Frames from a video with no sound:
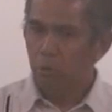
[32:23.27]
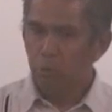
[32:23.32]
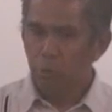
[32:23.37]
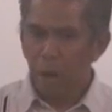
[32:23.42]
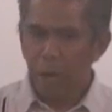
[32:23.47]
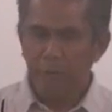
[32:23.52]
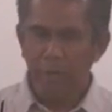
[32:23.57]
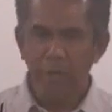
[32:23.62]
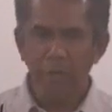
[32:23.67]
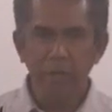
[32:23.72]

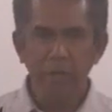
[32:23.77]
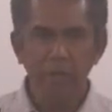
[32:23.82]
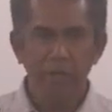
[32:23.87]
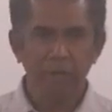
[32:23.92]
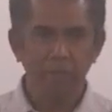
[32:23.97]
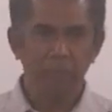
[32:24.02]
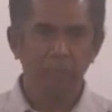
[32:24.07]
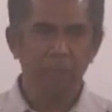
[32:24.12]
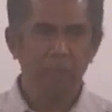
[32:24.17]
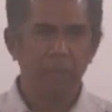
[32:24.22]
Rather,
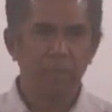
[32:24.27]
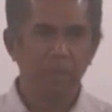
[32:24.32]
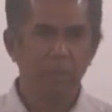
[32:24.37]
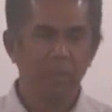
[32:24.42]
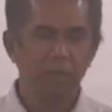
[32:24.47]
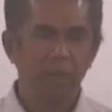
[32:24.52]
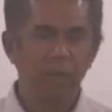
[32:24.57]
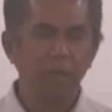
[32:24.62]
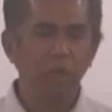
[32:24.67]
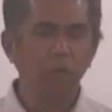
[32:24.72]

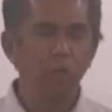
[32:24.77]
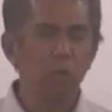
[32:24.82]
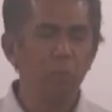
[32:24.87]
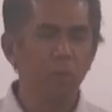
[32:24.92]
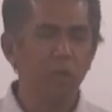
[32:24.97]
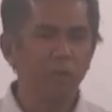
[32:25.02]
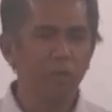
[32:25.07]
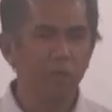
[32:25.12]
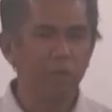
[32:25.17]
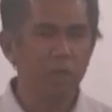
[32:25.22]
in
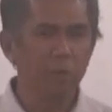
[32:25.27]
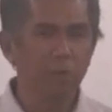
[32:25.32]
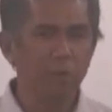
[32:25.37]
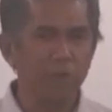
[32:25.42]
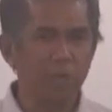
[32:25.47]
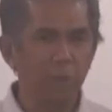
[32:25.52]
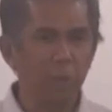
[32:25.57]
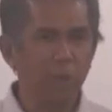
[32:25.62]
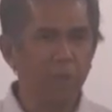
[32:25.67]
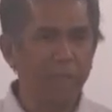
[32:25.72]
human
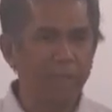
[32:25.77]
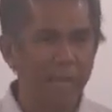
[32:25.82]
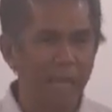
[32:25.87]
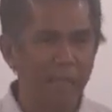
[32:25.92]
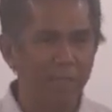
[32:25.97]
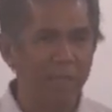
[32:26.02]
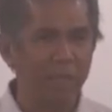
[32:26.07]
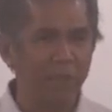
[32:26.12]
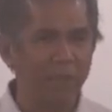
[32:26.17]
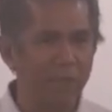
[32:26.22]
terms, He will
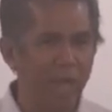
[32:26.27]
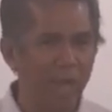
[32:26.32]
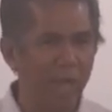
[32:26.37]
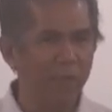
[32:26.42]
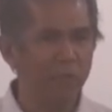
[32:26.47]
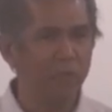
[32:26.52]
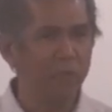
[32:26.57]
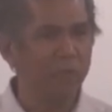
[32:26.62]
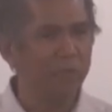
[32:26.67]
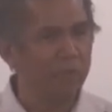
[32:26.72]
get His
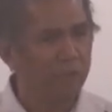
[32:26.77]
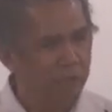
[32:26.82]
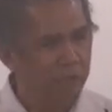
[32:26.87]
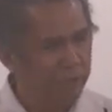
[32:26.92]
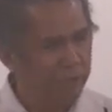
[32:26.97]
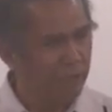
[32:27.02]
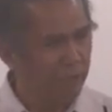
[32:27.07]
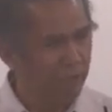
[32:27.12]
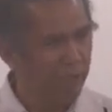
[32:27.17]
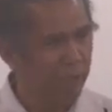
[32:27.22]
hands
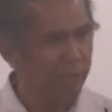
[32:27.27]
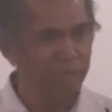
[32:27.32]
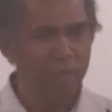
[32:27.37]
dirty.